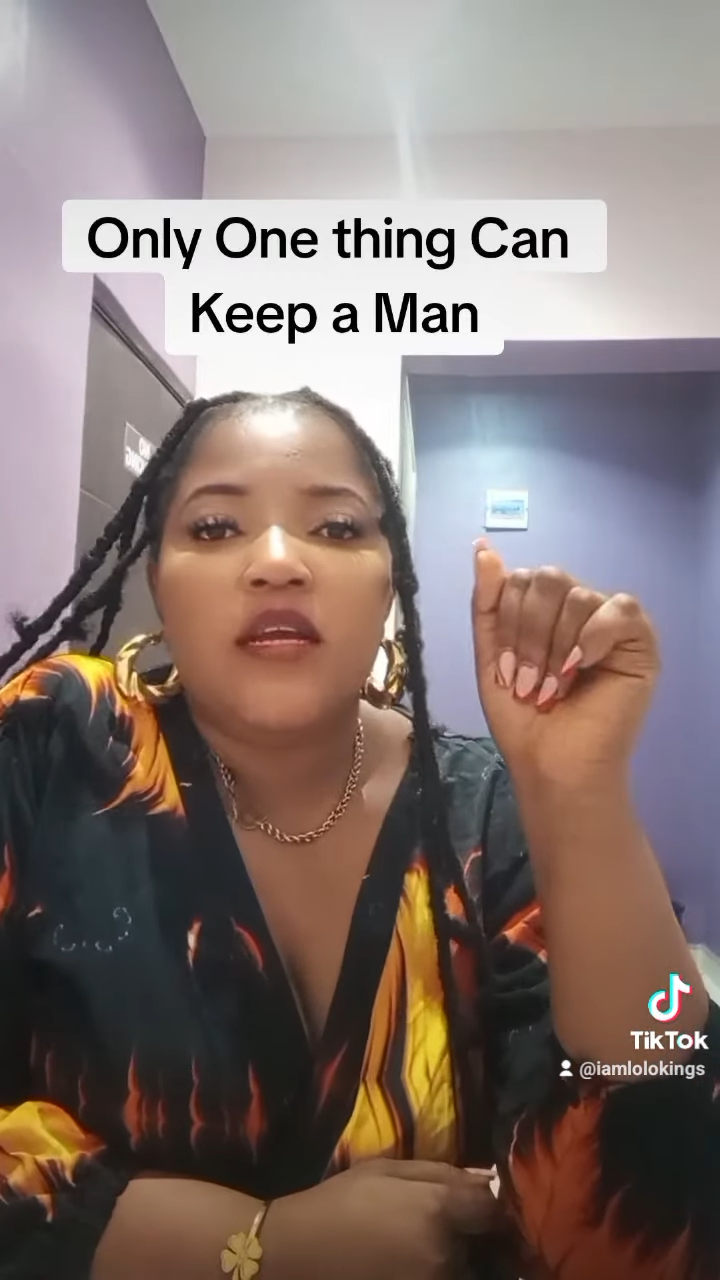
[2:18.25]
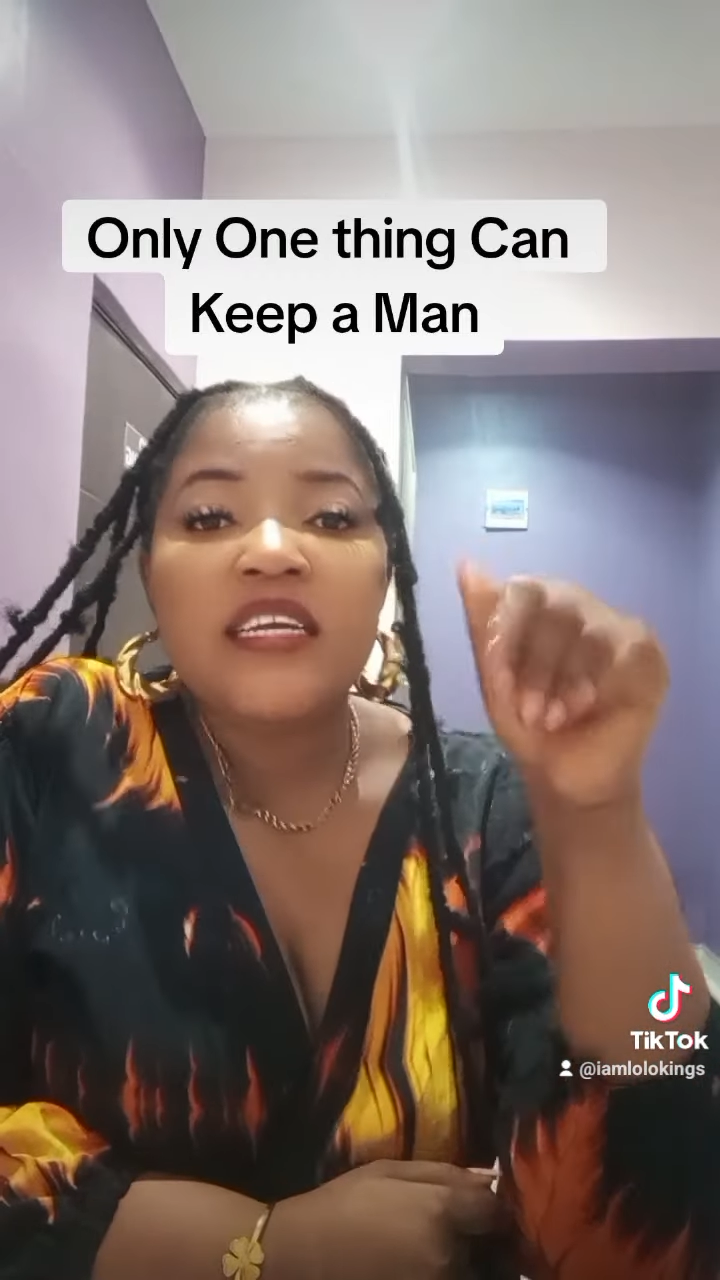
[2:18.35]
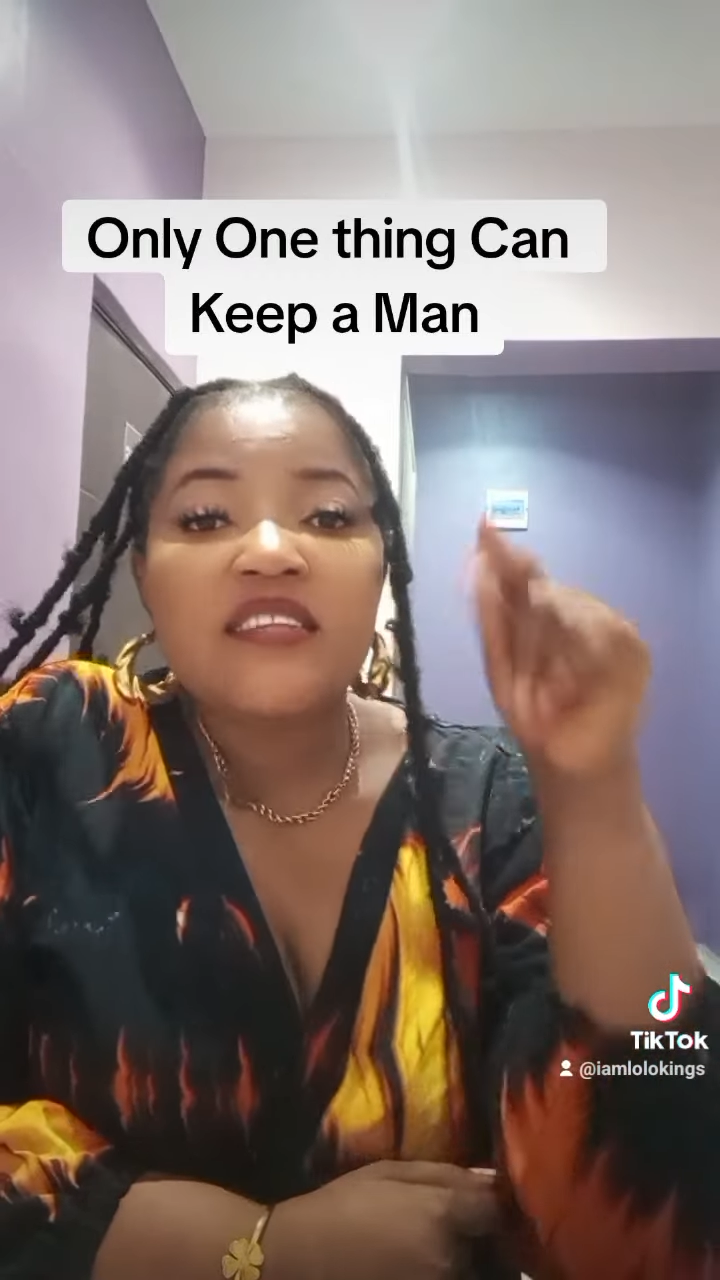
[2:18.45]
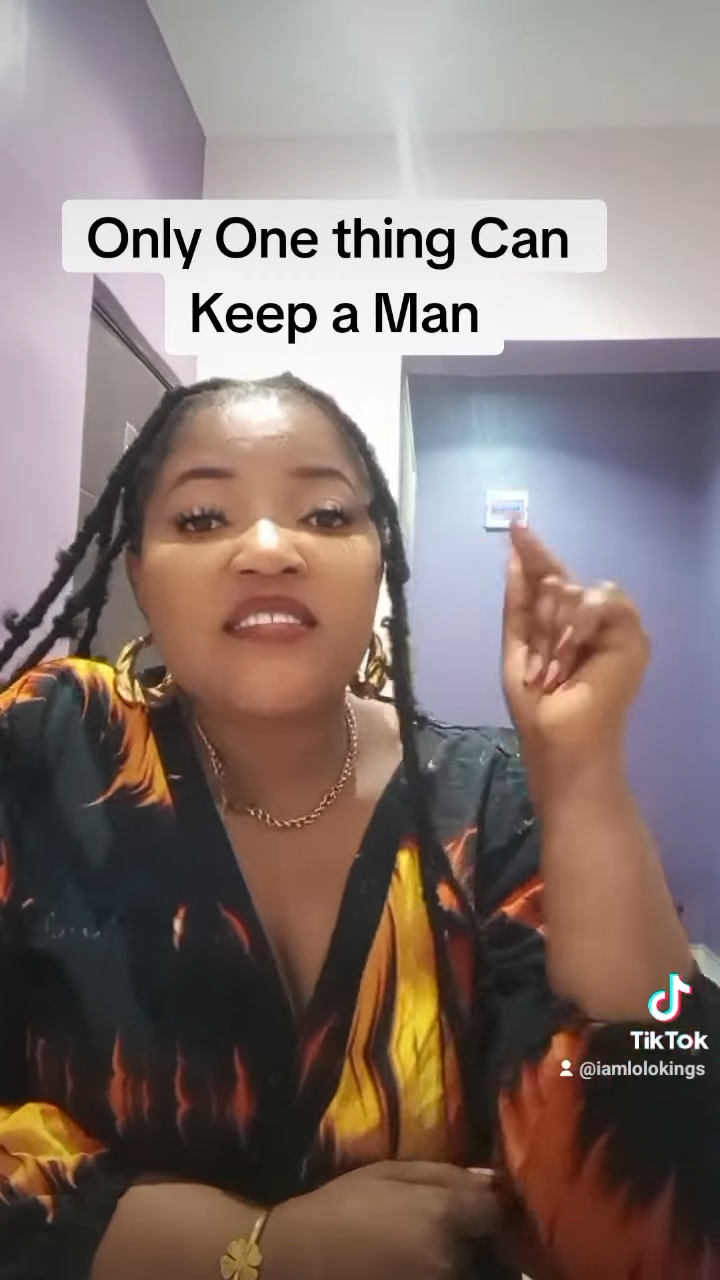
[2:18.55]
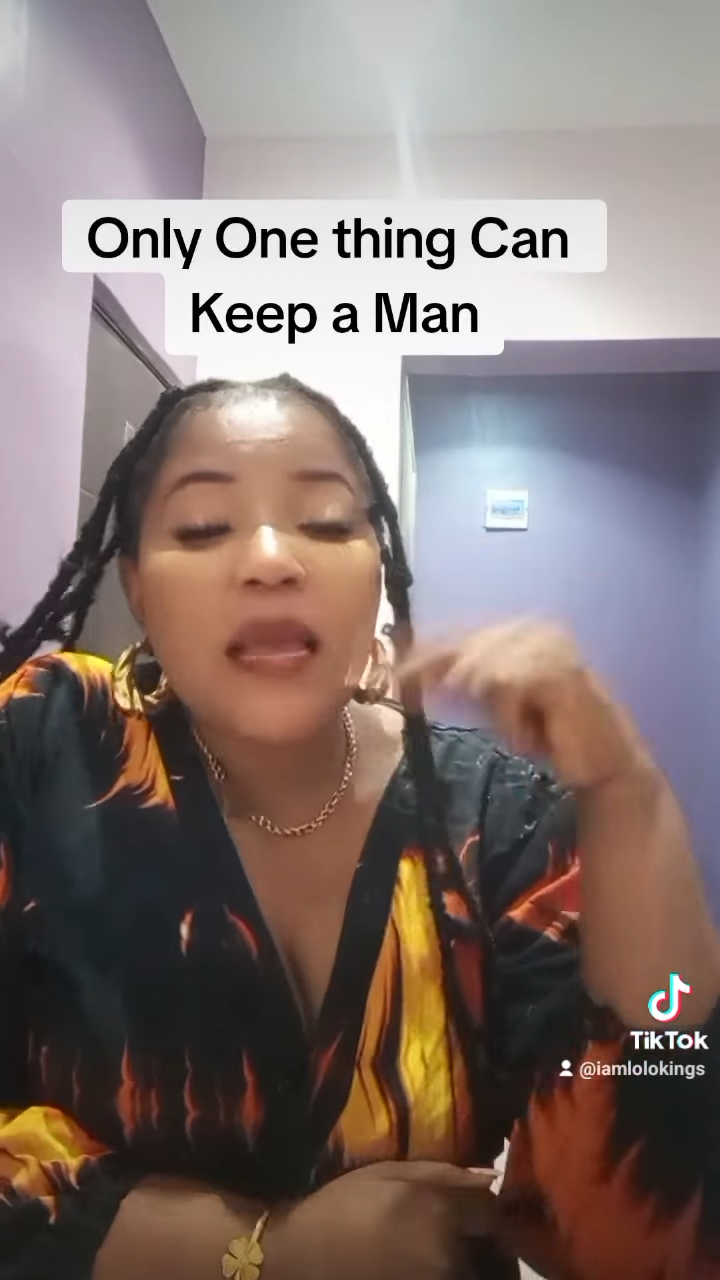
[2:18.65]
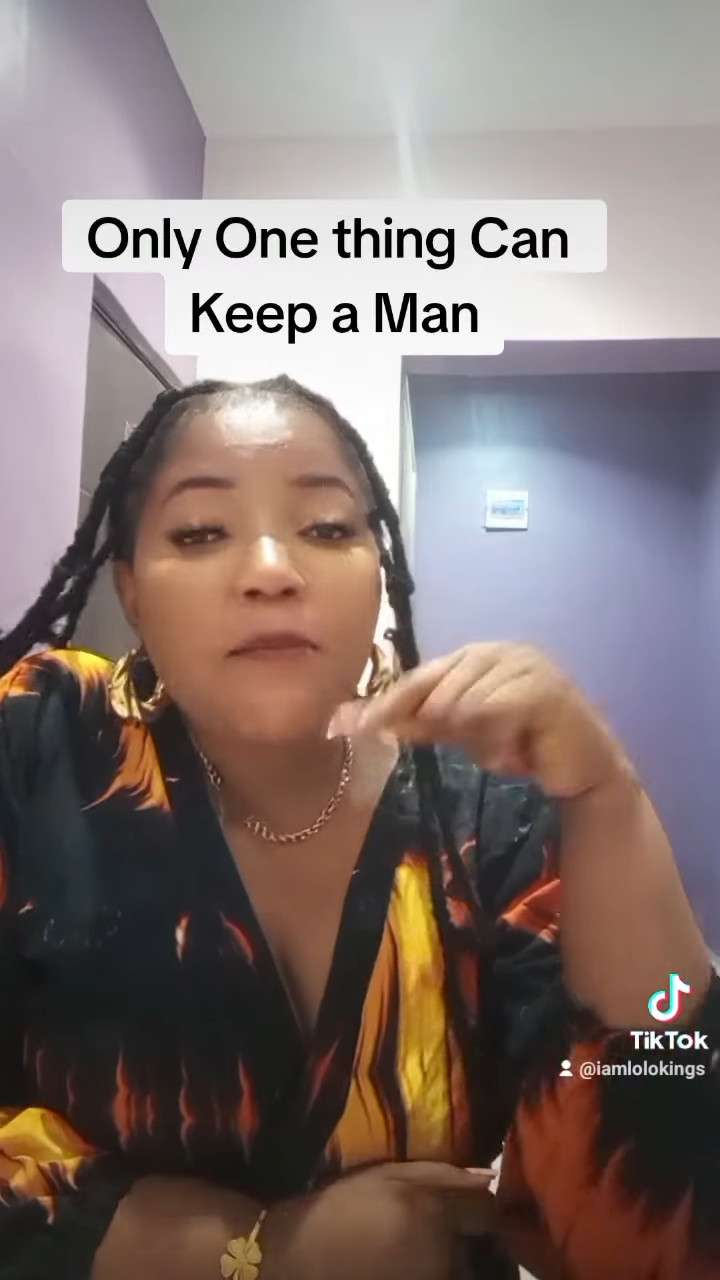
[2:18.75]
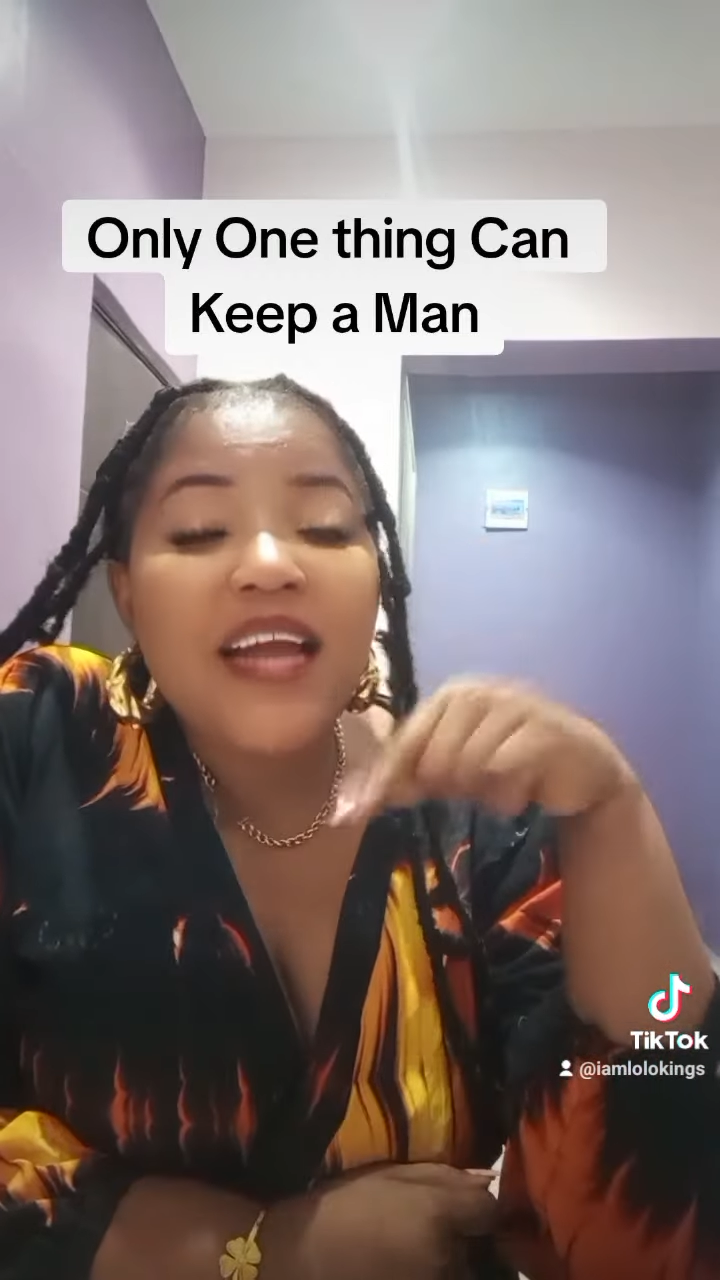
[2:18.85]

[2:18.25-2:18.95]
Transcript: It is a